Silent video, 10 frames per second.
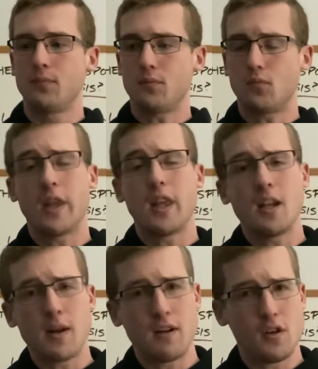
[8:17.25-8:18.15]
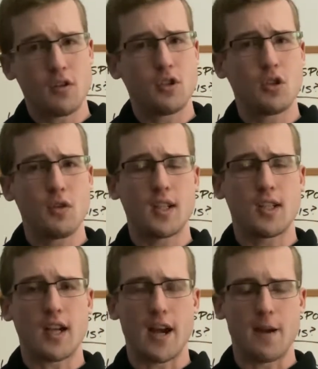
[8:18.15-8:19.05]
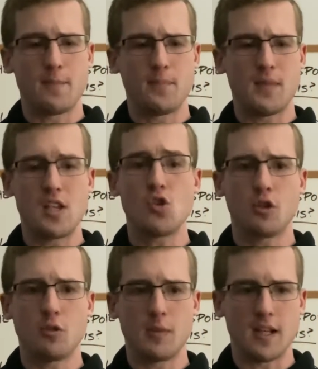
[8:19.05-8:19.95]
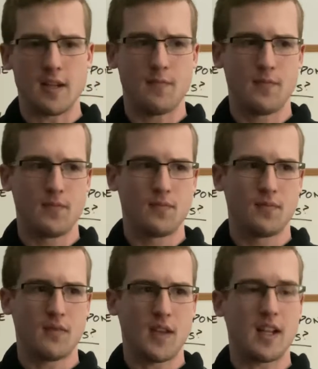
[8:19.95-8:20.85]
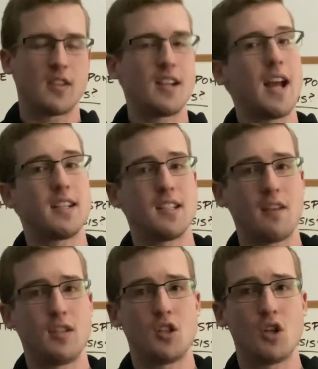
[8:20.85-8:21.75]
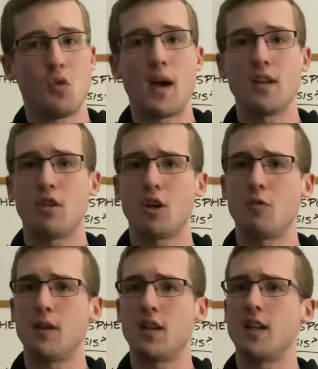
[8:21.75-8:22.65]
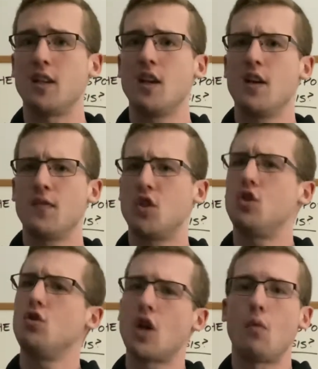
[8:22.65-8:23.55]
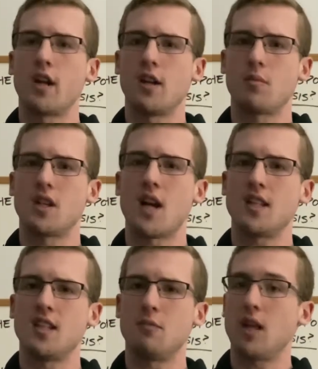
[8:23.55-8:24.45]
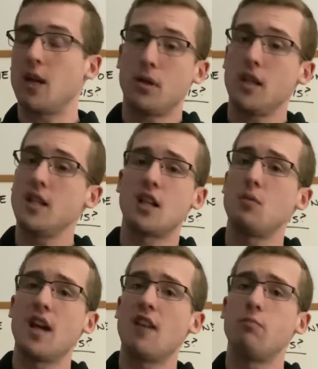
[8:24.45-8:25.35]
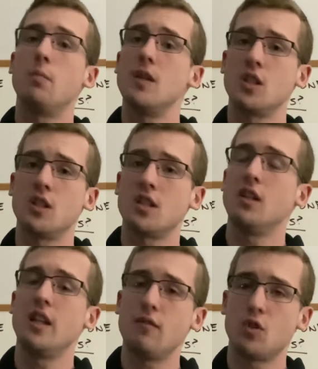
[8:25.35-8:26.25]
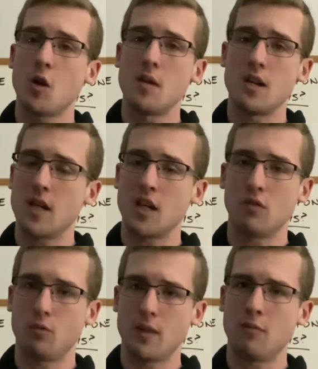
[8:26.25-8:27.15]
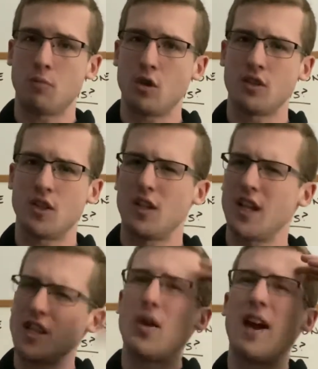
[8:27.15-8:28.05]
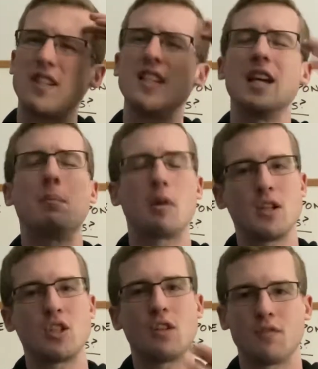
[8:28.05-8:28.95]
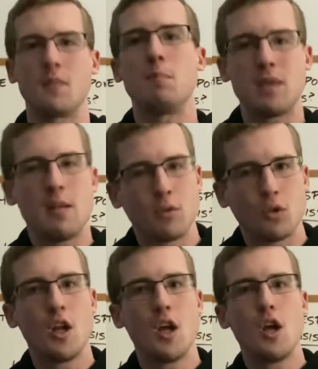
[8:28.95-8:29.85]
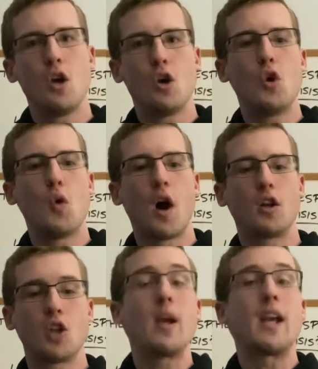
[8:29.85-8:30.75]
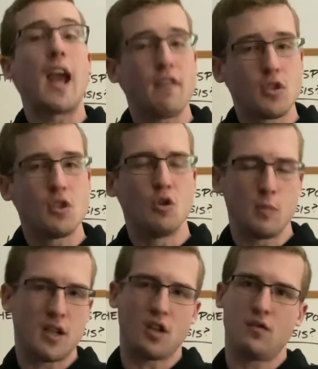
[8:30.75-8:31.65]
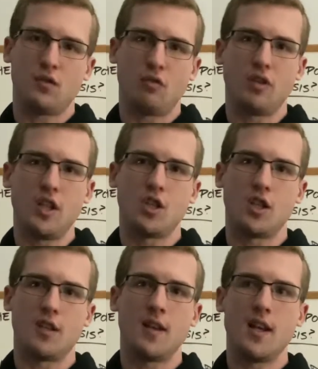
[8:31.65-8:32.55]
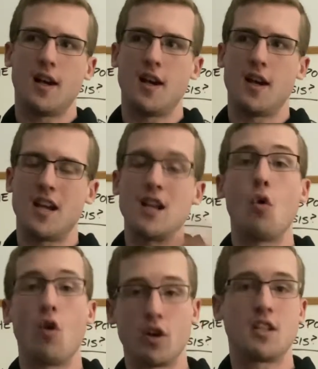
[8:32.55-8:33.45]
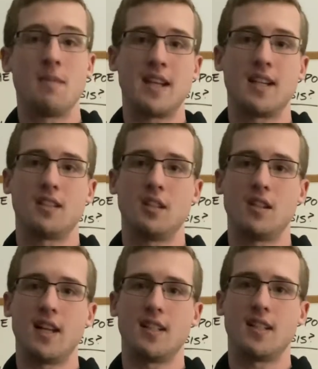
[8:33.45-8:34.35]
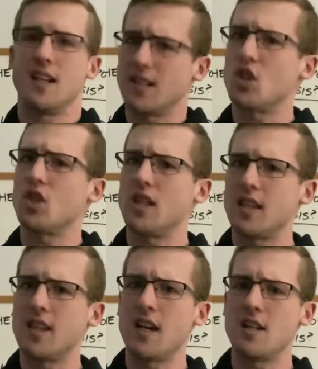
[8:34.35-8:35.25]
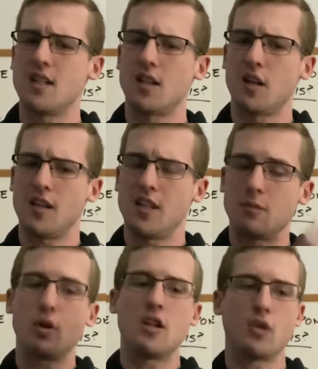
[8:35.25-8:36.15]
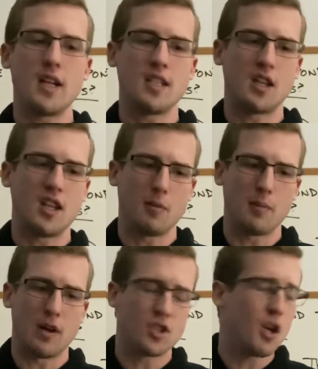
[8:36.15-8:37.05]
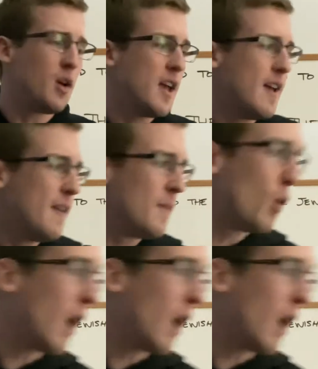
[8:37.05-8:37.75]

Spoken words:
Well, think about it. If you're a Jew at the time in Germany, the Nazis obviously don't want you there, but the Jews aren't walking up to the Nazis and be like, please, can we have permission to leave Germany because we're being persecuted? You have to get permission from the people who are going after you because of your religion in order to make it to the United States. I just think that is pretty crazy to think about. So what